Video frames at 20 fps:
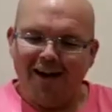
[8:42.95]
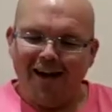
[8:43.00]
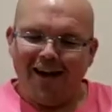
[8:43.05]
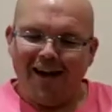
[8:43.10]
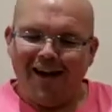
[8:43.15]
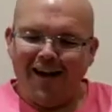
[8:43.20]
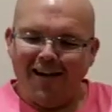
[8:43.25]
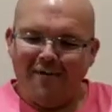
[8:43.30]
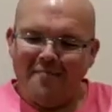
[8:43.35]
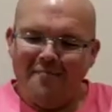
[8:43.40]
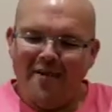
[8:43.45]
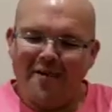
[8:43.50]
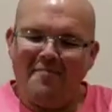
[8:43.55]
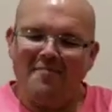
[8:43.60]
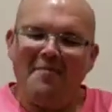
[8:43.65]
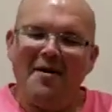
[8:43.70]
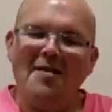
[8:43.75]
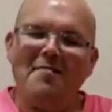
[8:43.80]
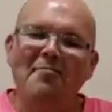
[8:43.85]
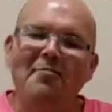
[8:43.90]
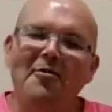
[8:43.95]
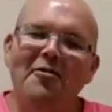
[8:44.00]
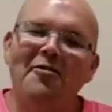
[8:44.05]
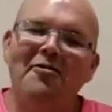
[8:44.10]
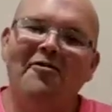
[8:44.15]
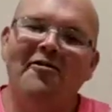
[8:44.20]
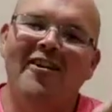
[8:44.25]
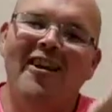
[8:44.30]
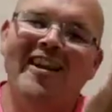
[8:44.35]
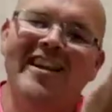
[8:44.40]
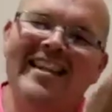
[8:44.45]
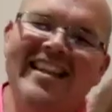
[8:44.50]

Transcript: And my boyfriend